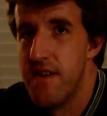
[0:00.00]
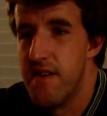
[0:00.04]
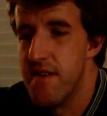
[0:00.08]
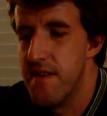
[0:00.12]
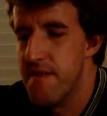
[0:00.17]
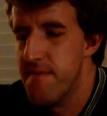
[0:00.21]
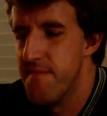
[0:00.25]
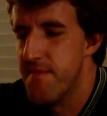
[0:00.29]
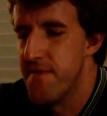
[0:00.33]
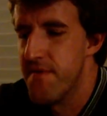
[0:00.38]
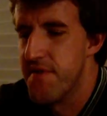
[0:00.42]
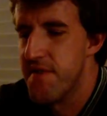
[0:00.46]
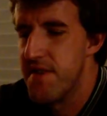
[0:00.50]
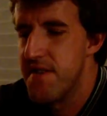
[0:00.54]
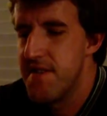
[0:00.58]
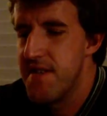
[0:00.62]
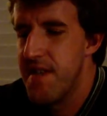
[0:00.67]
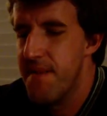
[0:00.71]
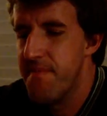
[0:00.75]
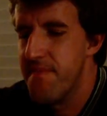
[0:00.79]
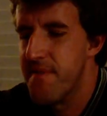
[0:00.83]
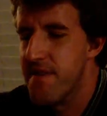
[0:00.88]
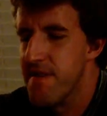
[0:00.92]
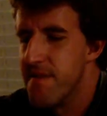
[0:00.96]
You're mostly
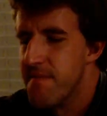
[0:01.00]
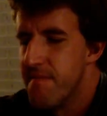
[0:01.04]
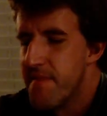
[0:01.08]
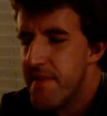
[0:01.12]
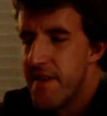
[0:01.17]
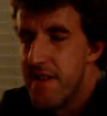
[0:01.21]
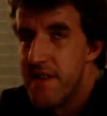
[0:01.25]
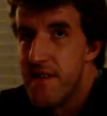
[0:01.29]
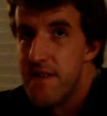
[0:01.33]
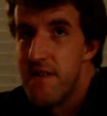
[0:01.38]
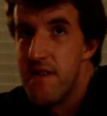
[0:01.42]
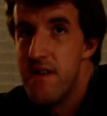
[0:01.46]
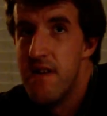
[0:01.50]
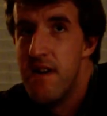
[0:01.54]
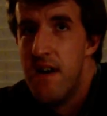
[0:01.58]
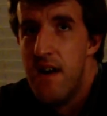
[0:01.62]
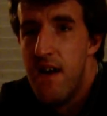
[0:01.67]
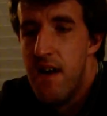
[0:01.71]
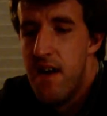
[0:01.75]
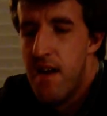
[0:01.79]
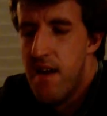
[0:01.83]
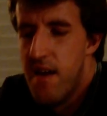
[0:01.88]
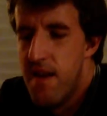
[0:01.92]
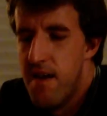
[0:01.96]
stepping in the middle
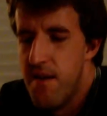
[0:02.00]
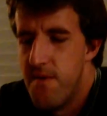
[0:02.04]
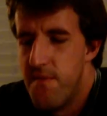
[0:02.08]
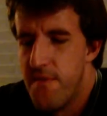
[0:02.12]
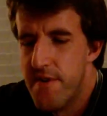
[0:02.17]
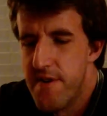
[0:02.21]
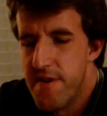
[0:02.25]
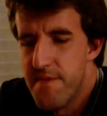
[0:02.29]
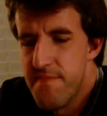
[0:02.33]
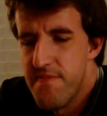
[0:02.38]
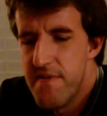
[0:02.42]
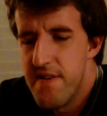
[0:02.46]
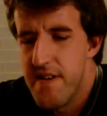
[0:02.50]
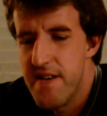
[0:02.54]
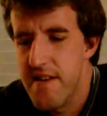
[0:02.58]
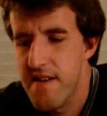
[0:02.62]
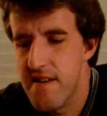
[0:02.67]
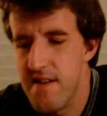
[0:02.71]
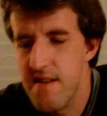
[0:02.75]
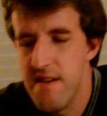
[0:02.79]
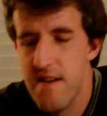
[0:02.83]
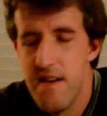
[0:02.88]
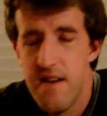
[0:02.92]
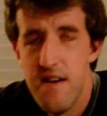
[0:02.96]
when you're playing.